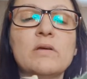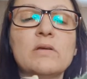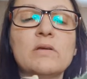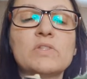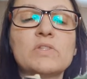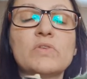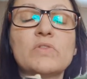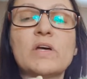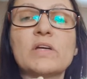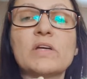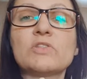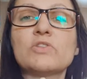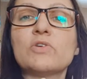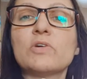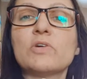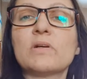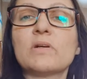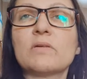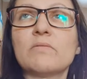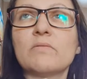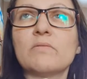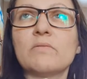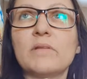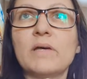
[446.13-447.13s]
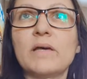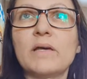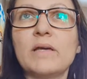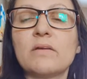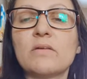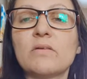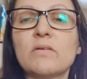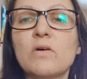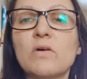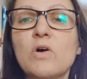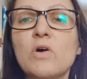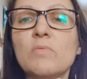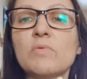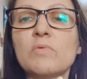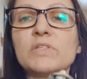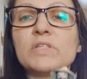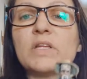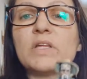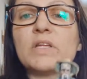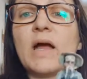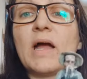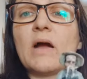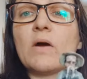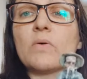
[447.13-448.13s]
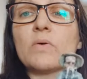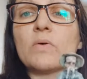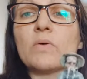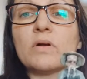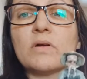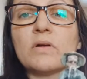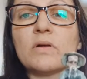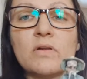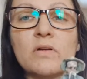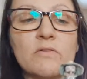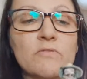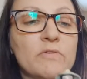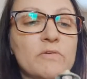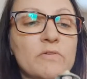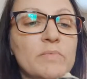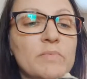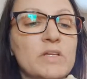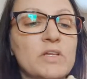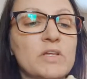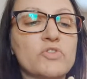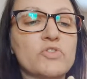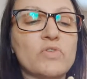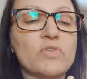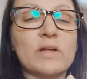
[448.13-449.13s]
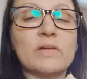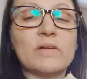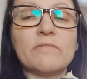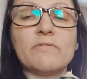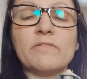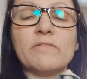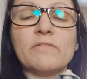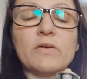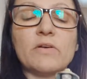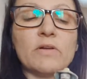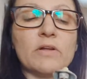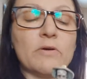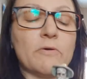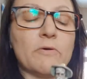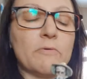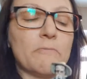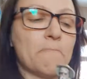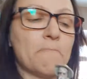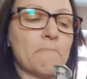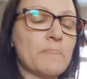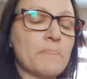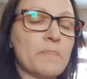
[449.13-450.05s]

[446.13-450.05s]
So that took like almost an hour for me to try to figure it out.